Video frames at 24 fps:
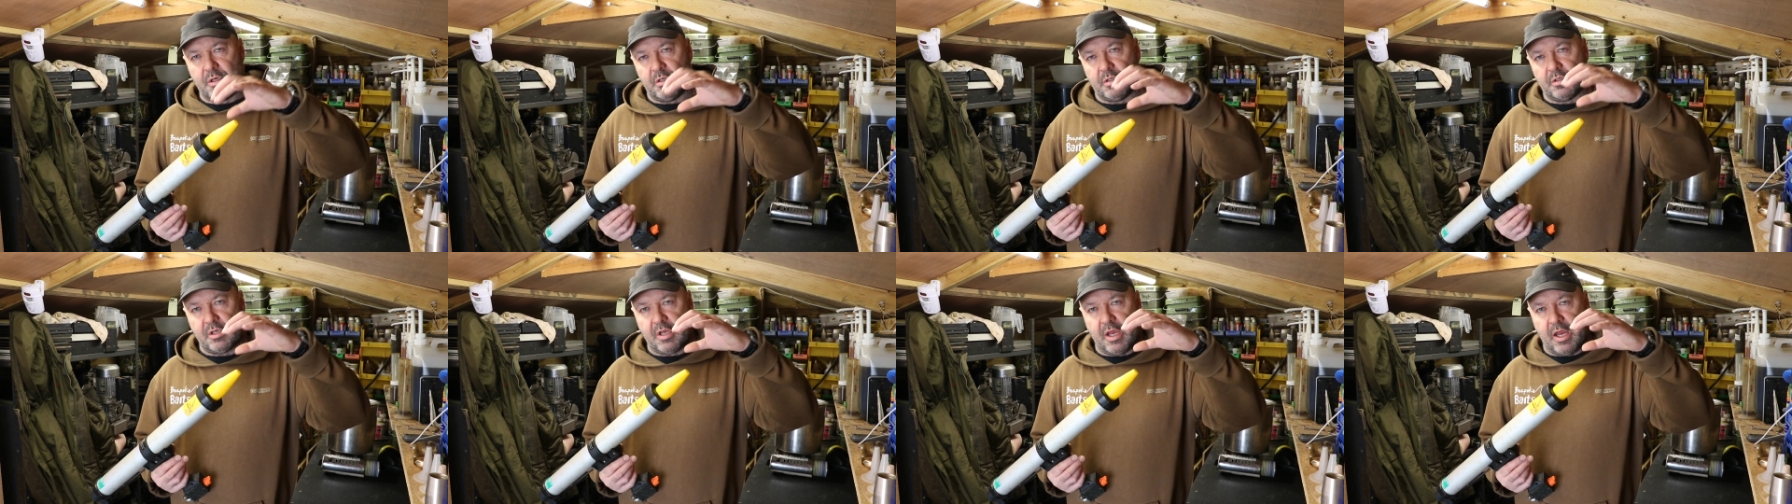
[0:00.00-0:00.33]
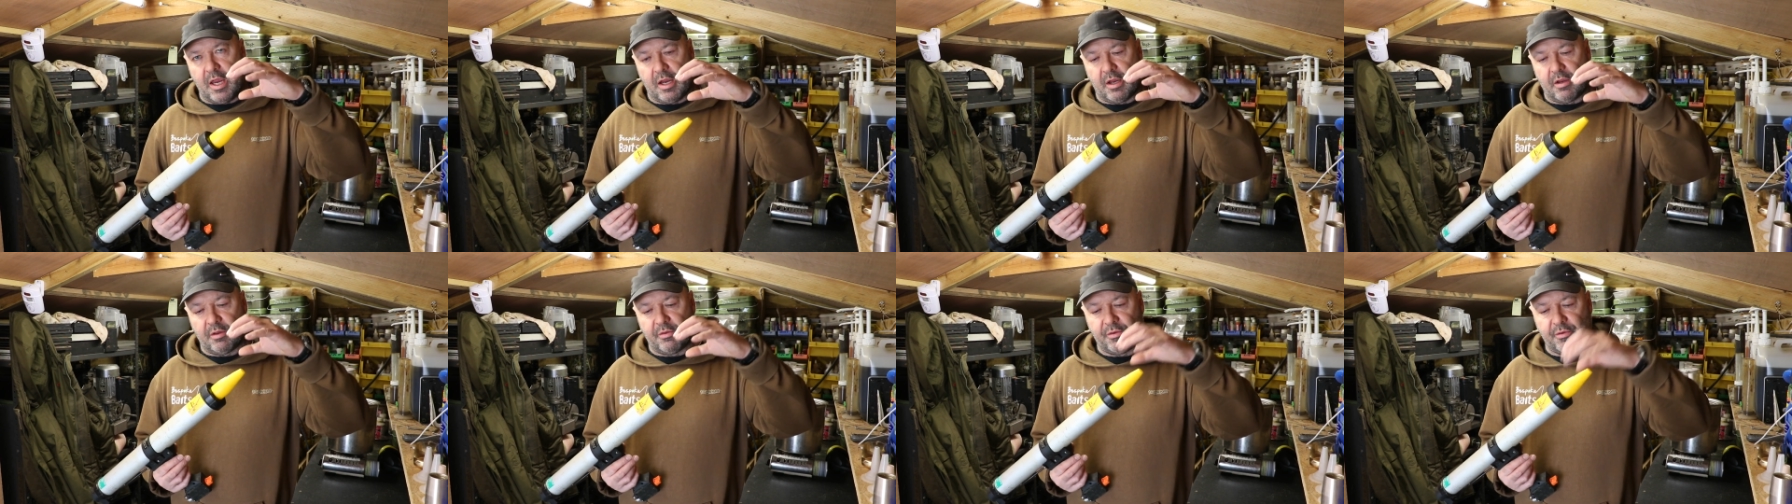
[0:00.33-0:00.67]
will
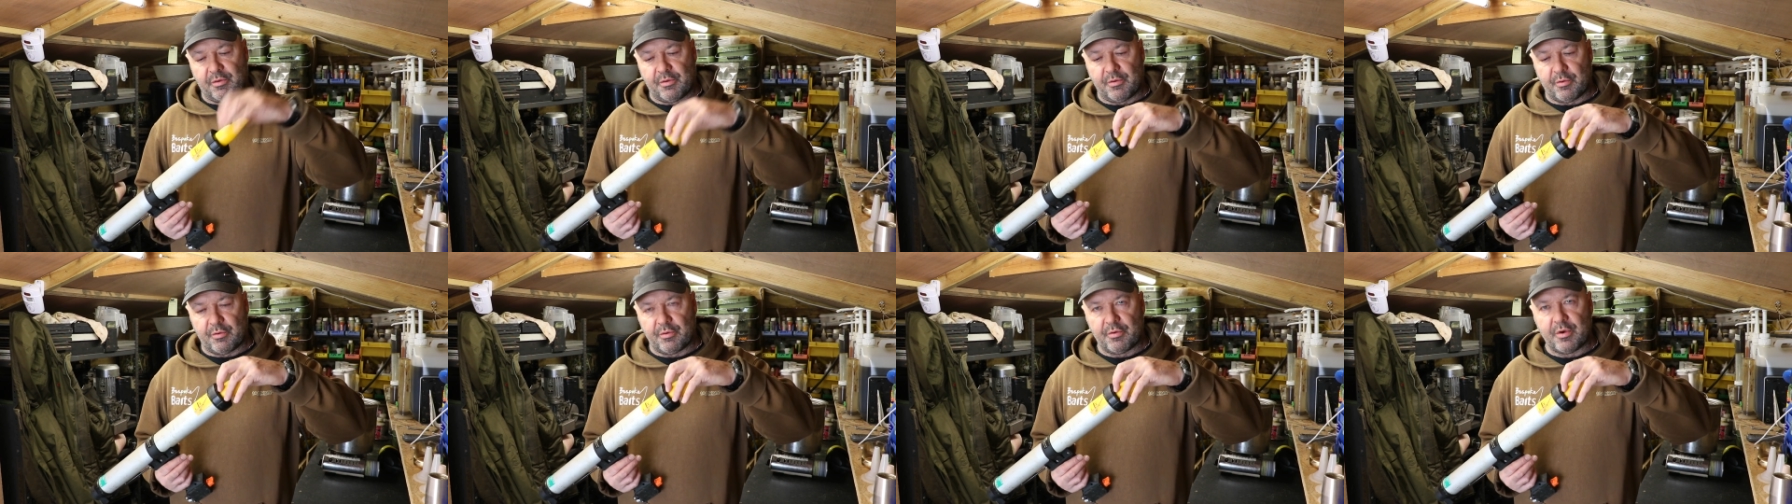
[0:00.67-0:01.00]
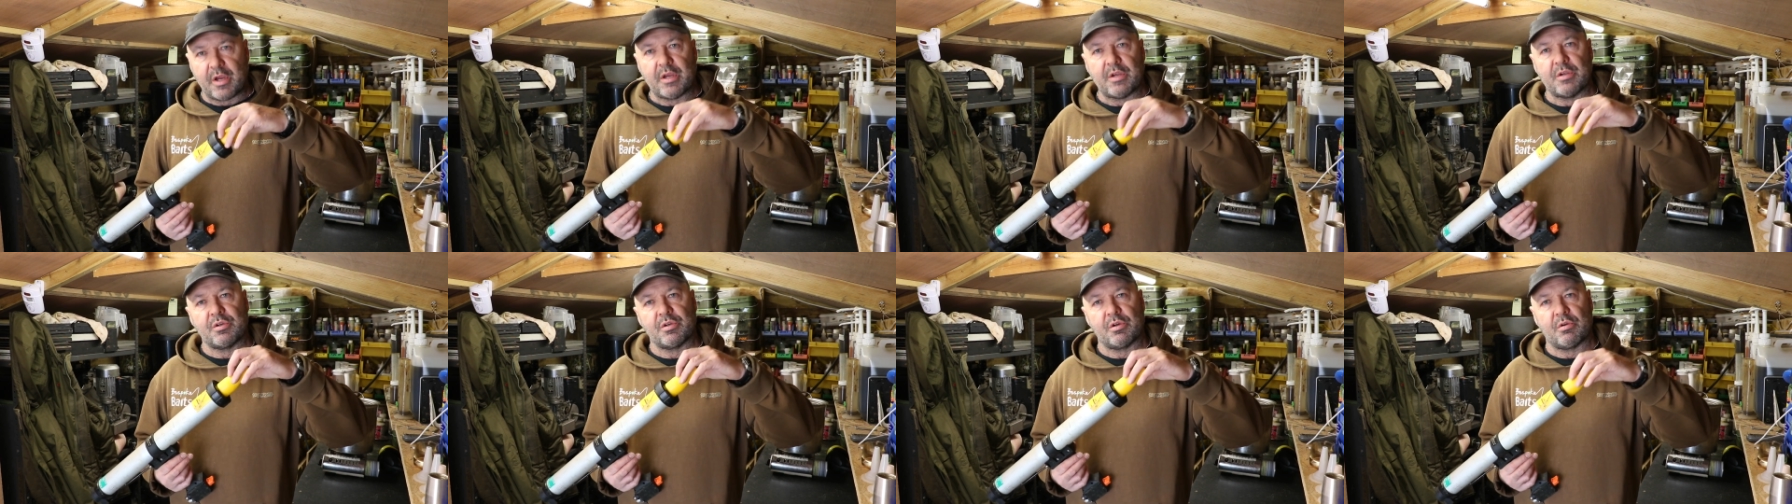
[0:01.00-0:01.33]
take
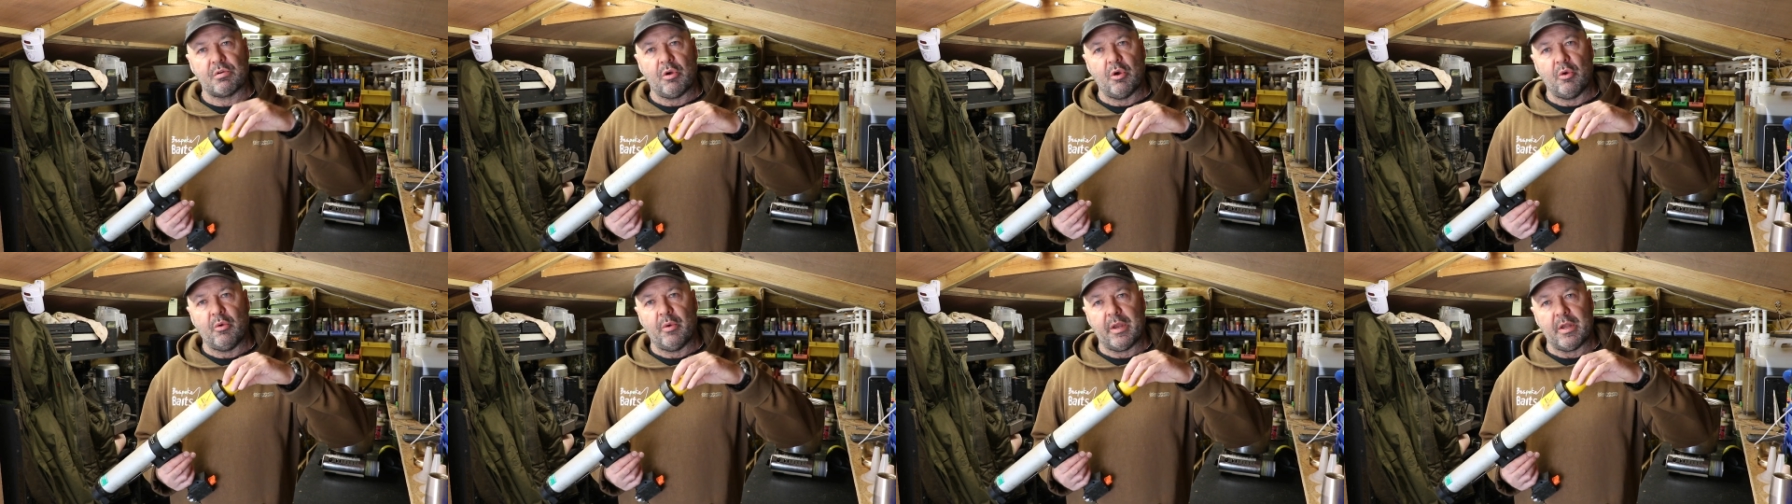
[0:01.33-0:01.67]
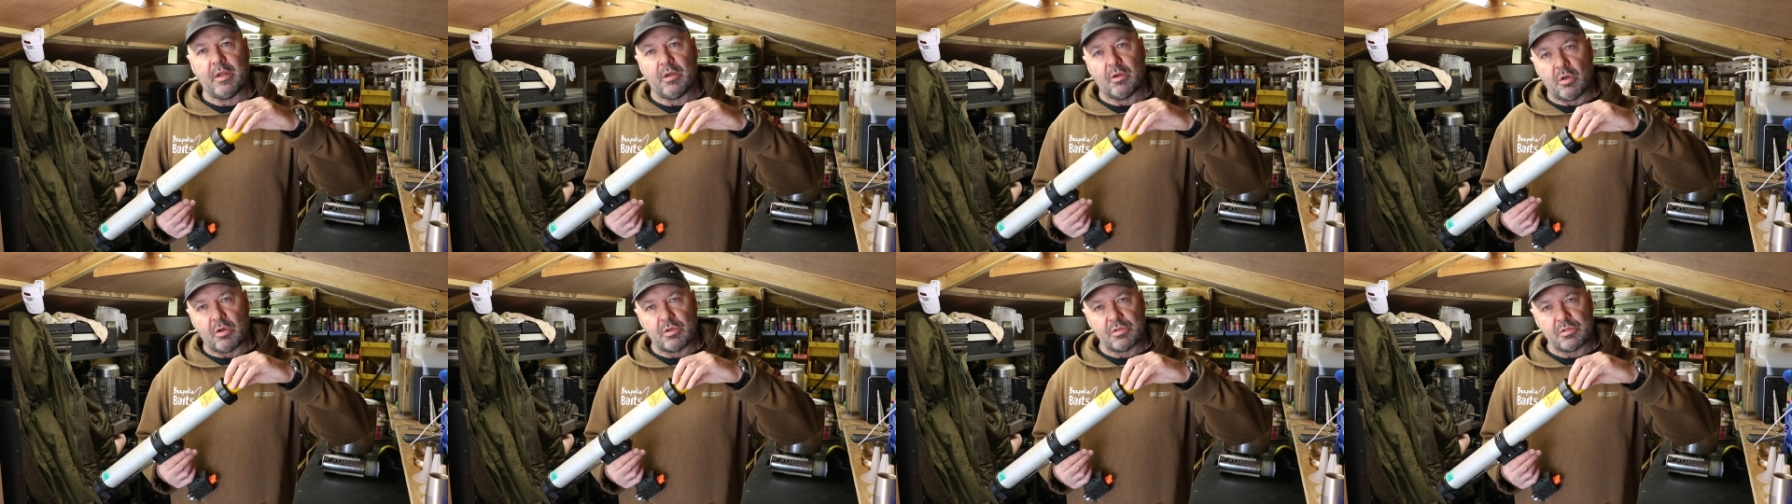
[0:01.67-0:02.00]
3
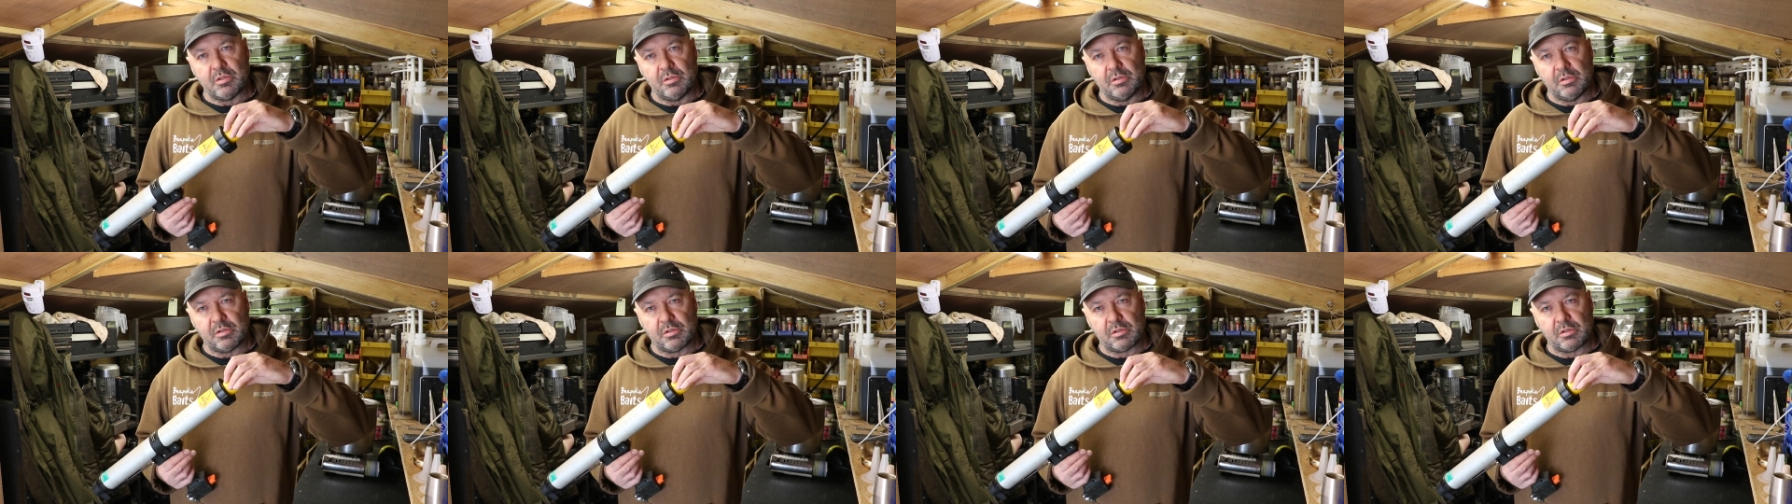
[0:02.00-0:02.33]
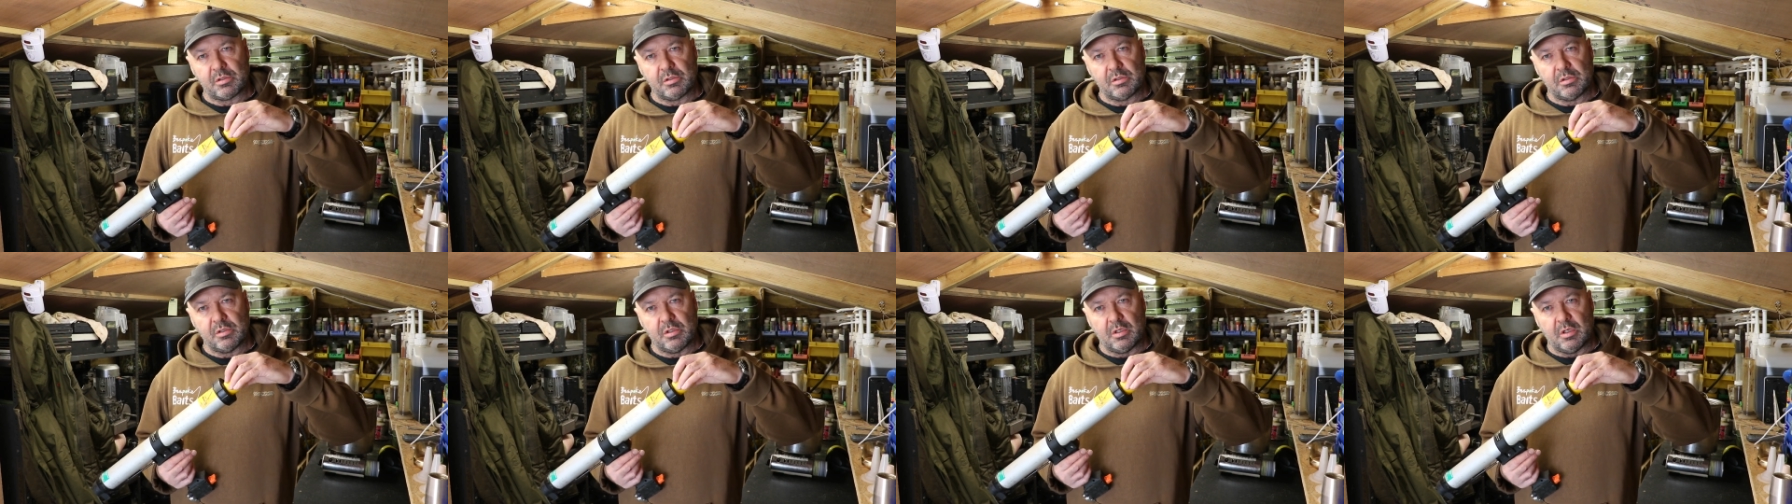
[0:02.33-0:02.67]
screw-in nozzles,